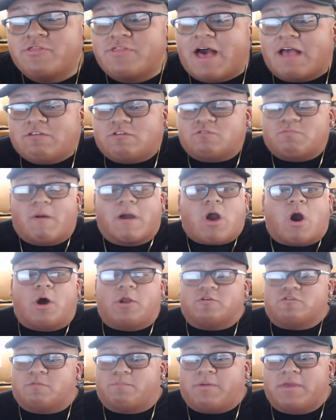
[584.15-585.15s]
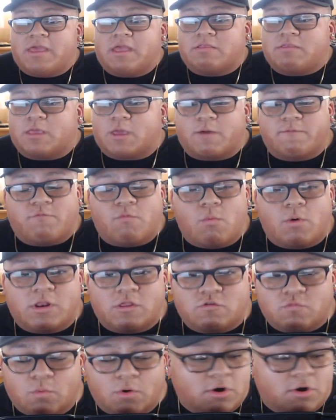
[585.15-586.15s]
That's just my honest opinion. Take it for what
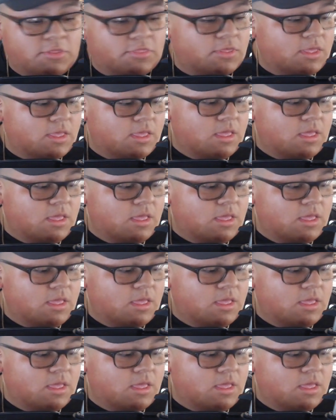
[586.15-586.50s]
it's worth.